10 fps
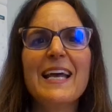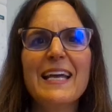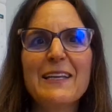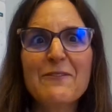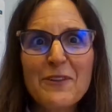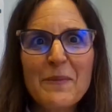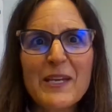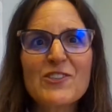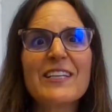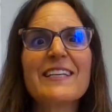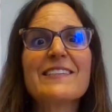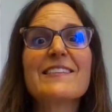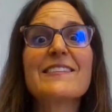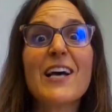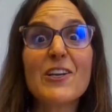Inflammation
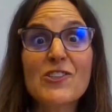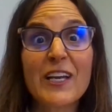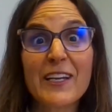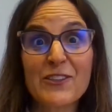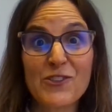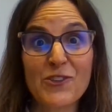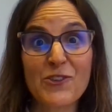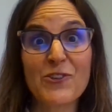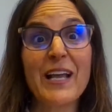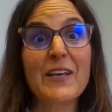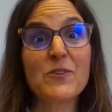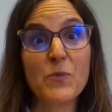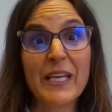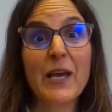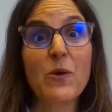is such a concern
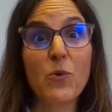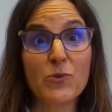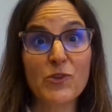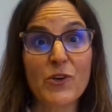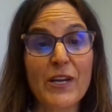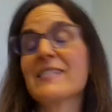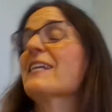as we get older,